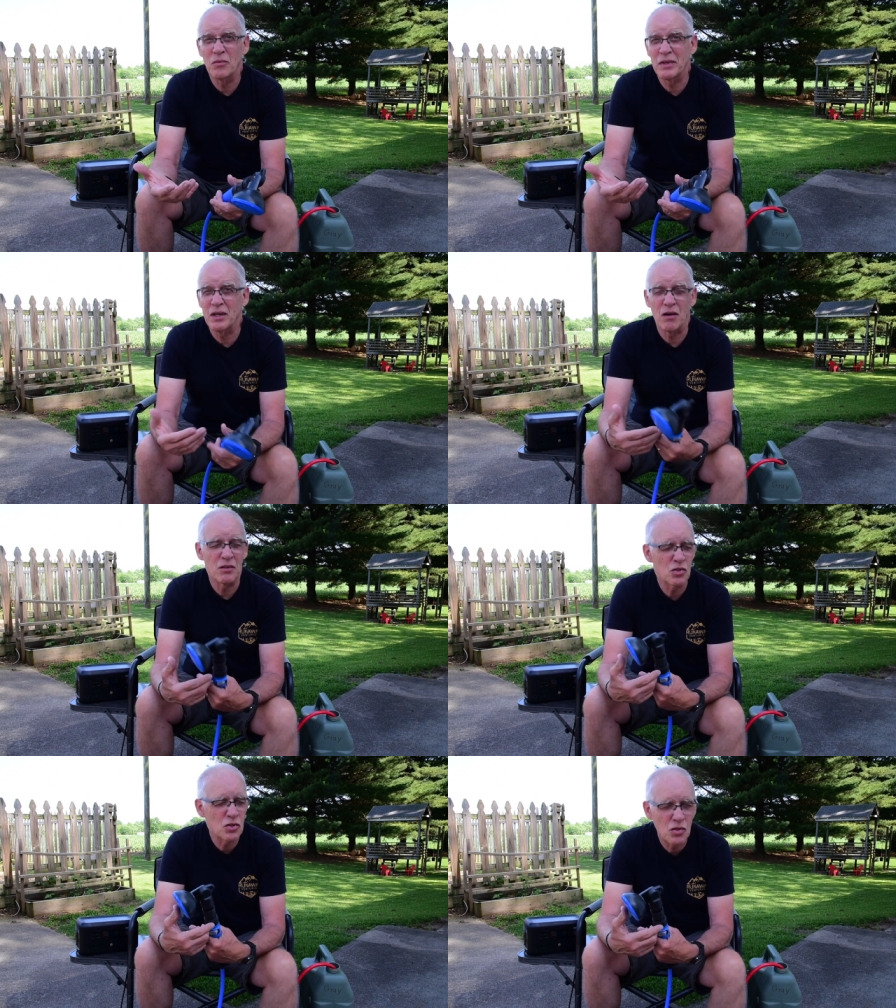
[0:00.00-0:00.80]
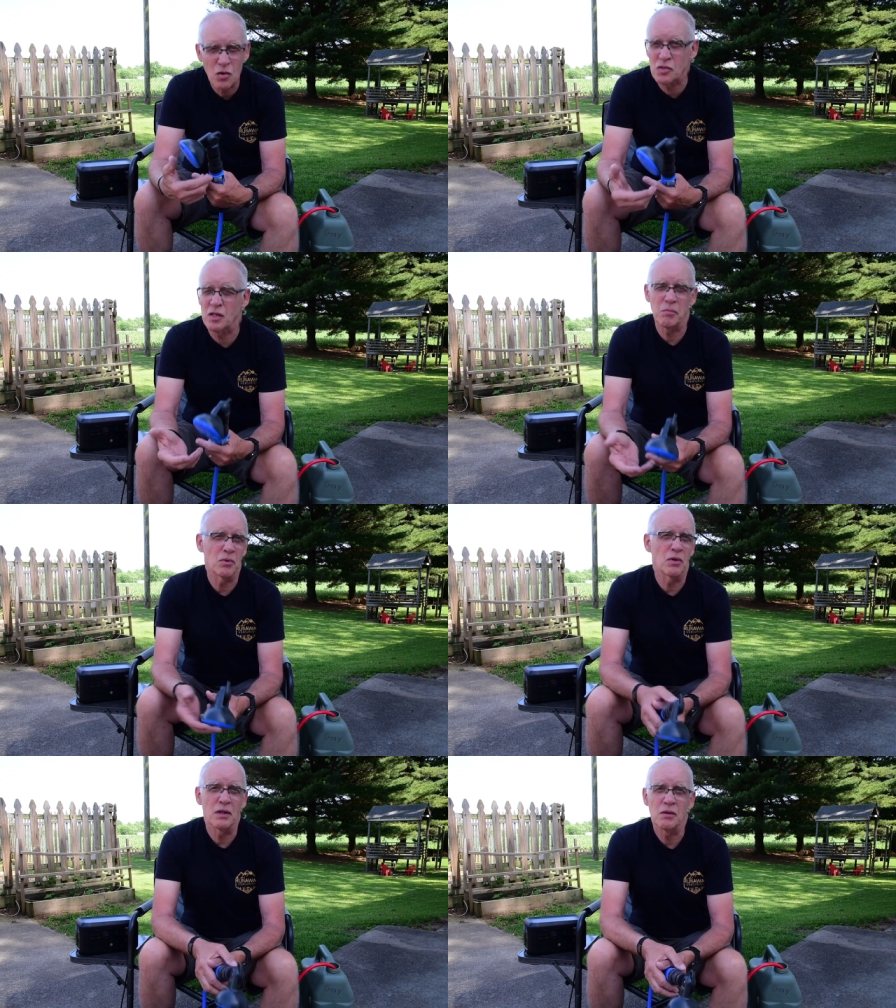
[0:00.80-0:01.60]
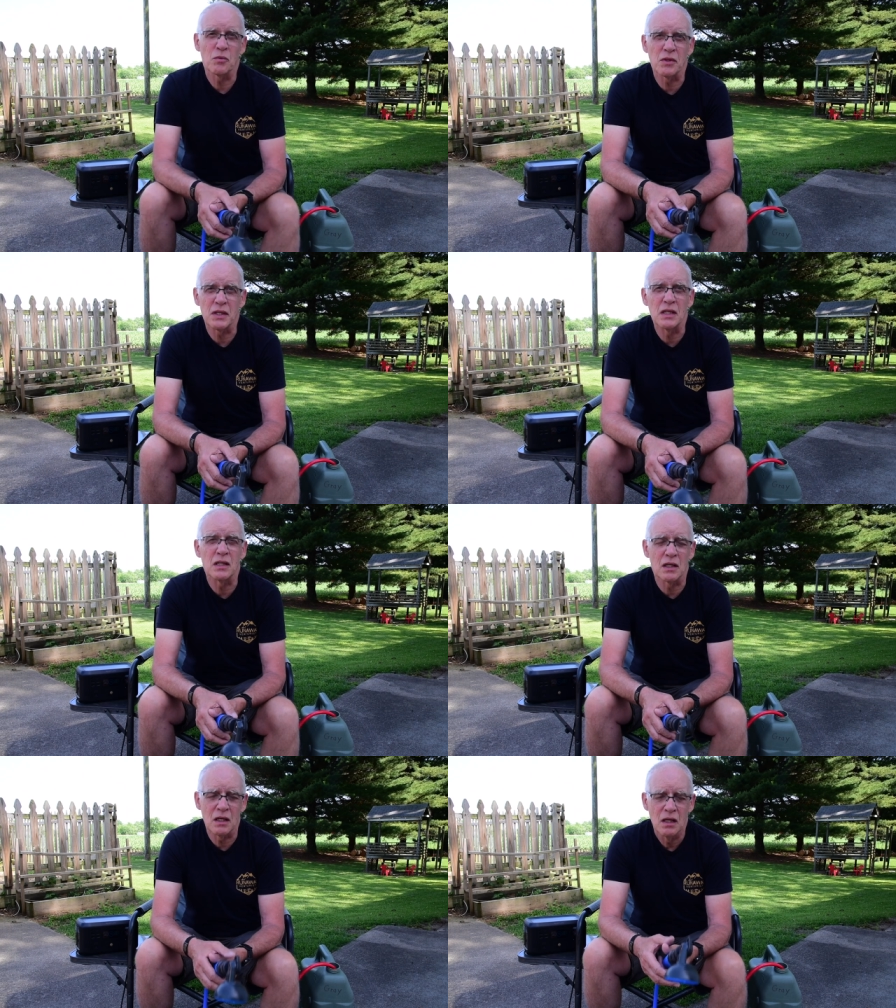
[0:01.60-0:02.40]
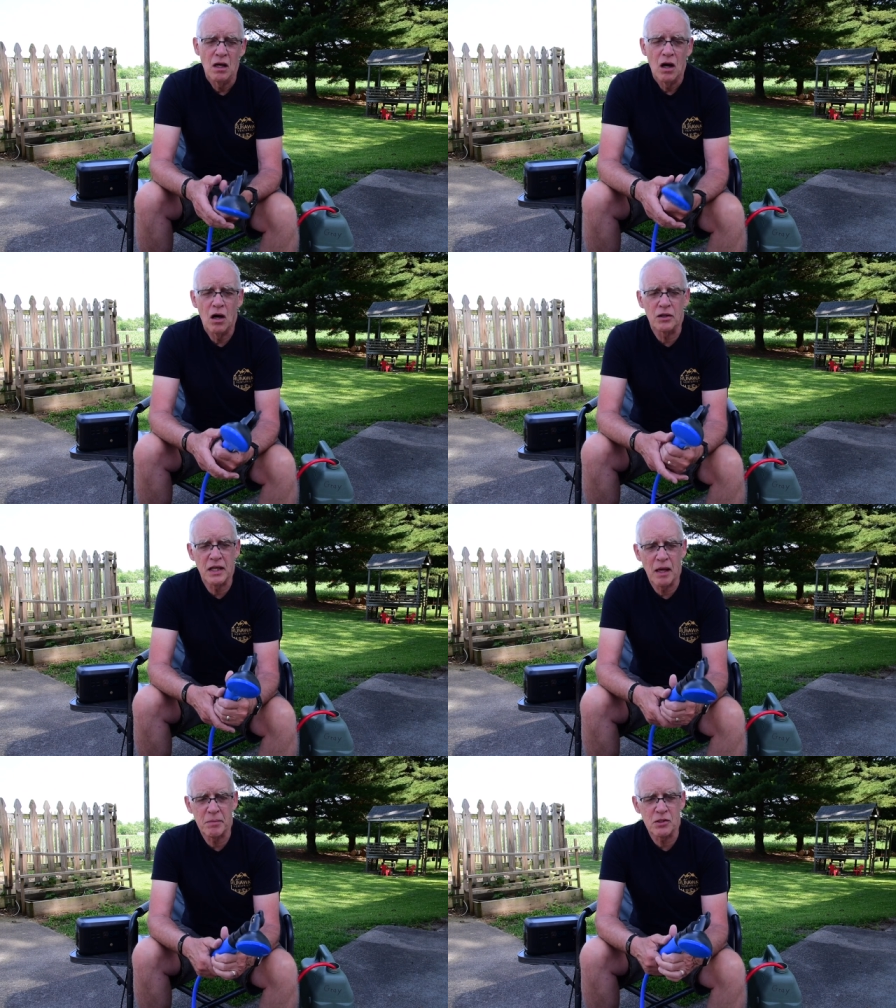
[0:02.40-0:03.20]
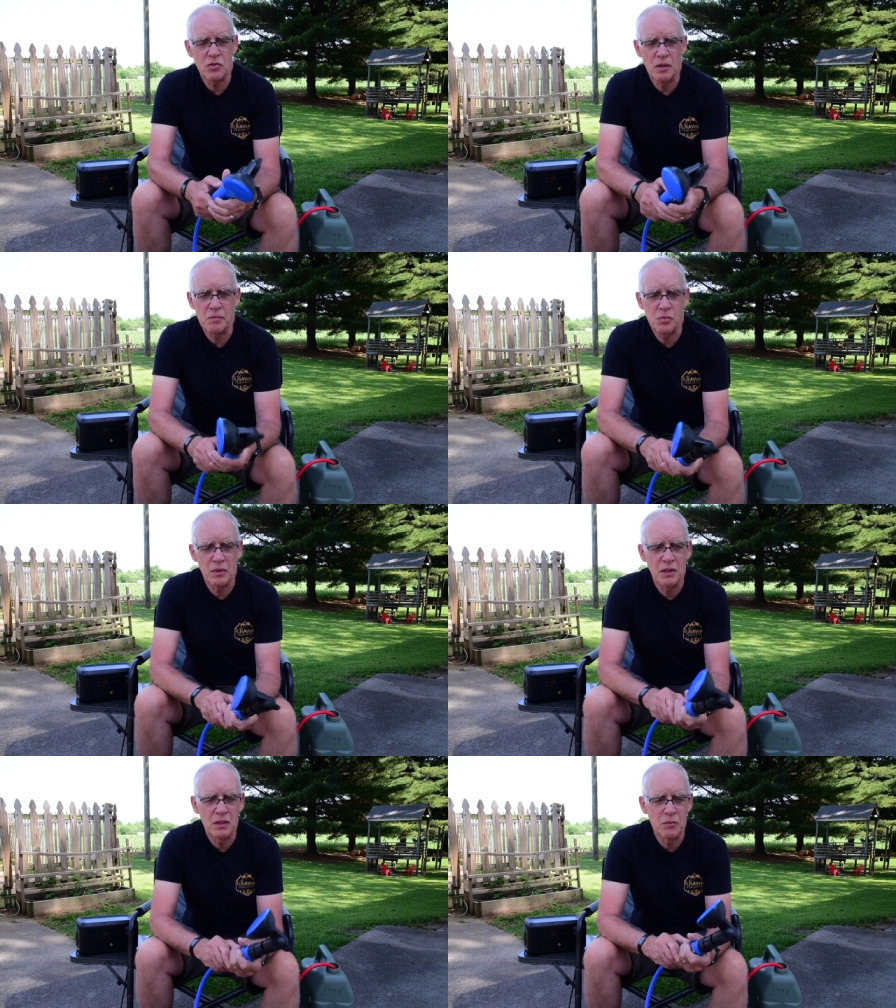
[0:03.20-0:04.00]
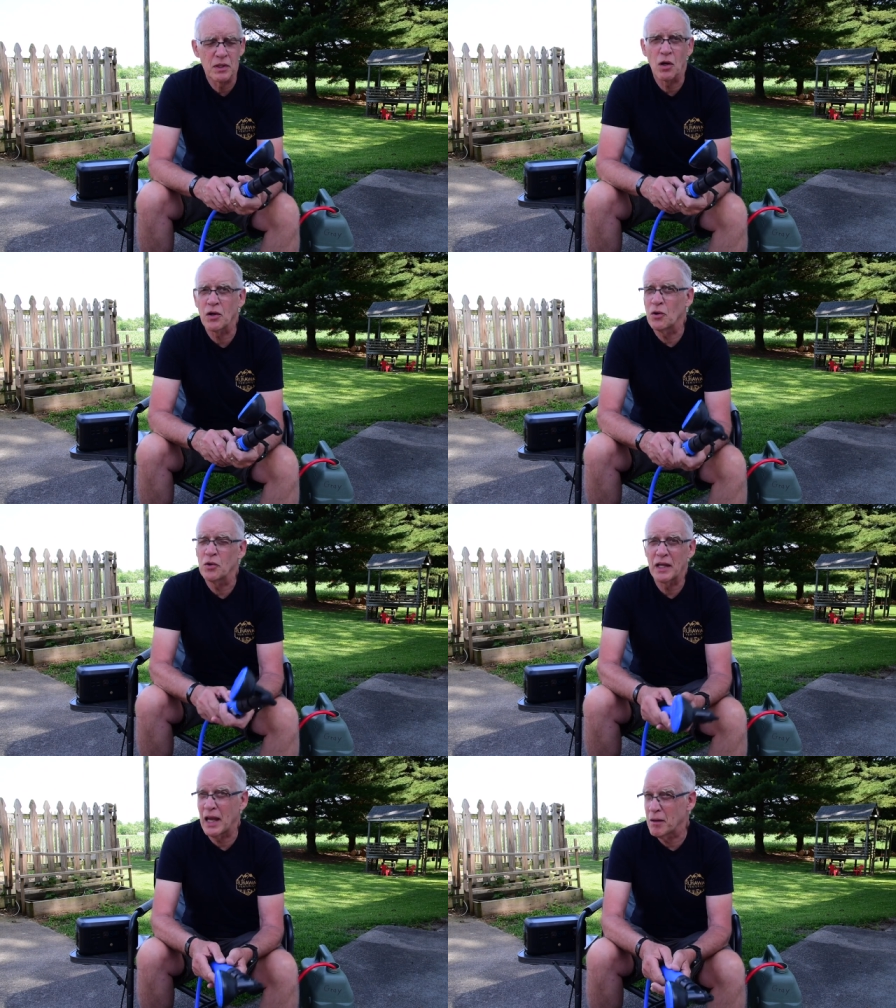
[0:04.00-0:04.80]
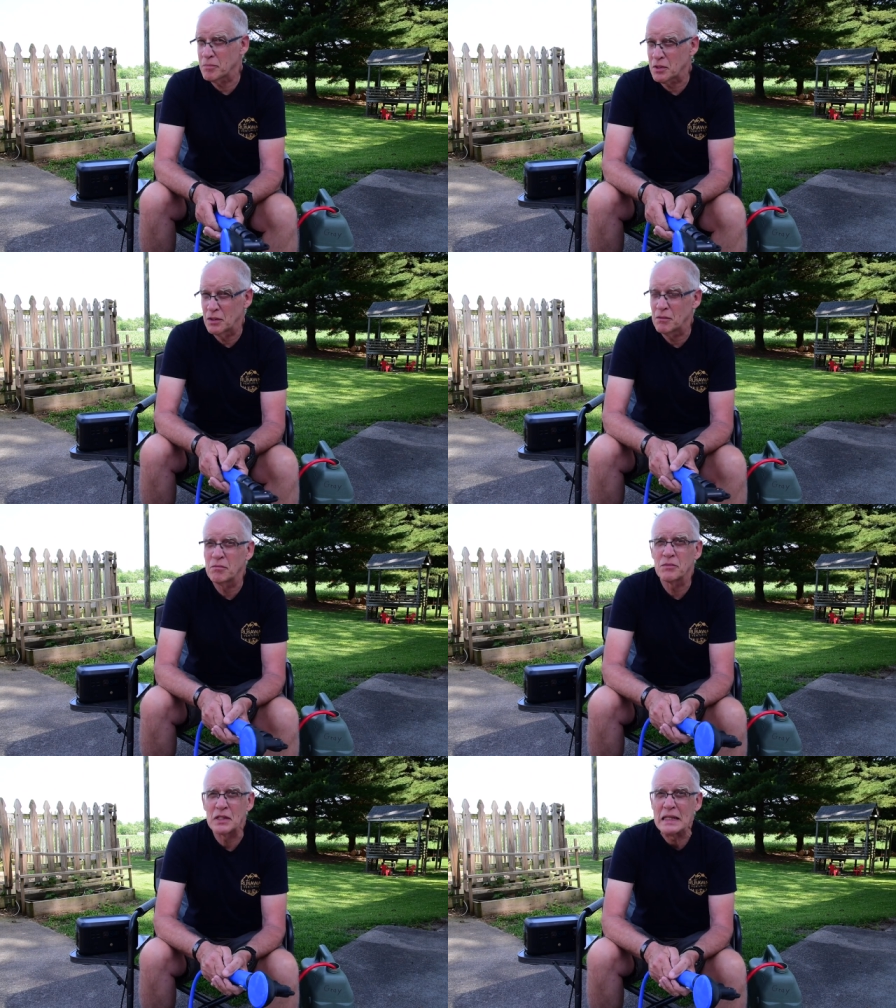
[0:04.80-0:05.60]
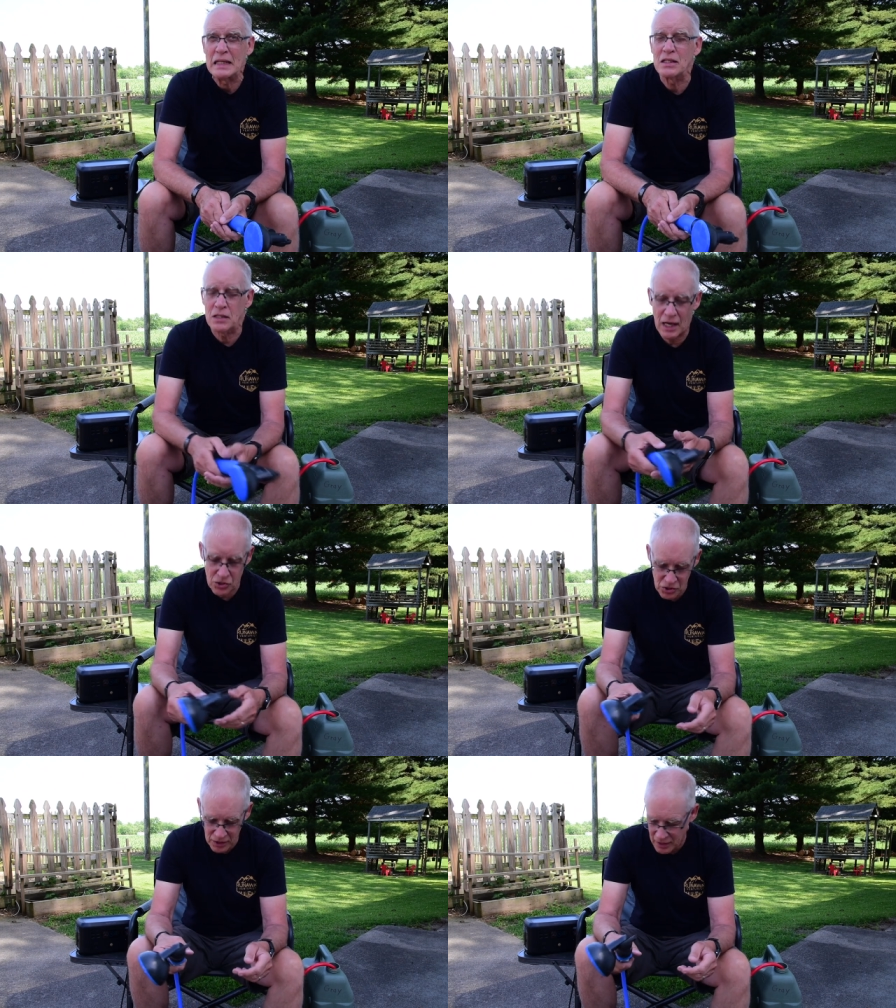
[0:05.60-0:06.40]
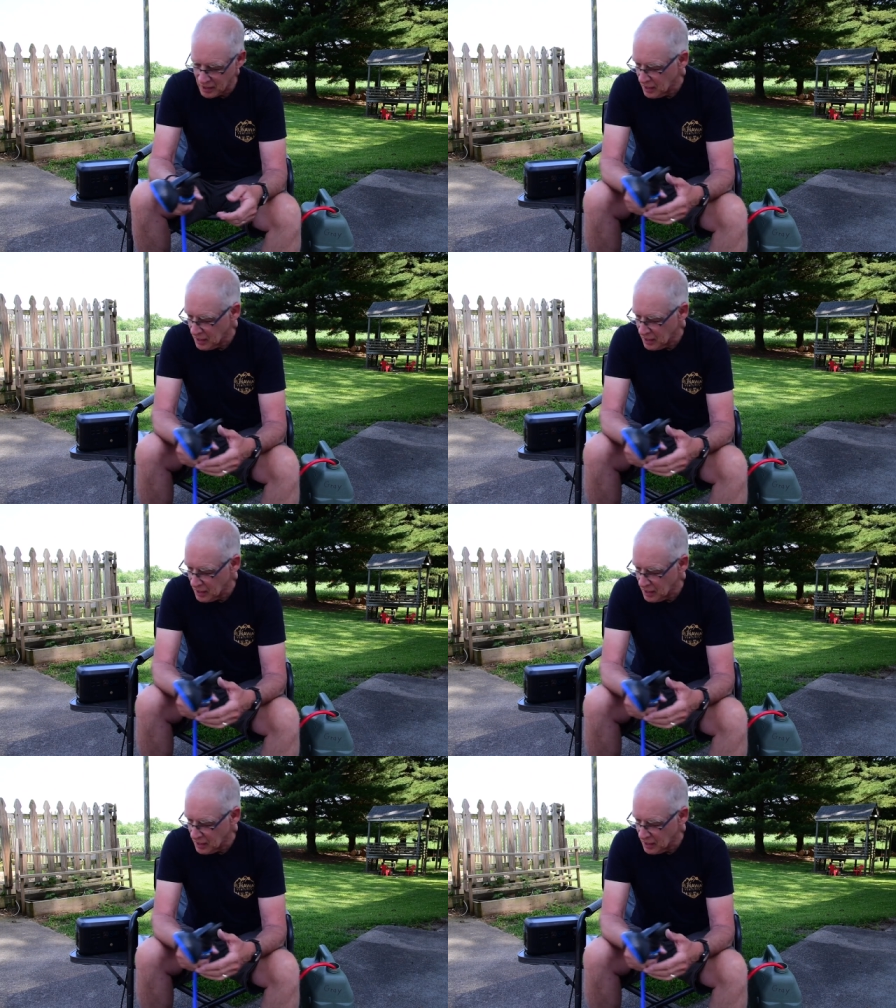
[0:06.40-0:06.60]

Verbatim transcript: We are so simple with eating on camping trips. We, we don't go camp to, to eat, actually.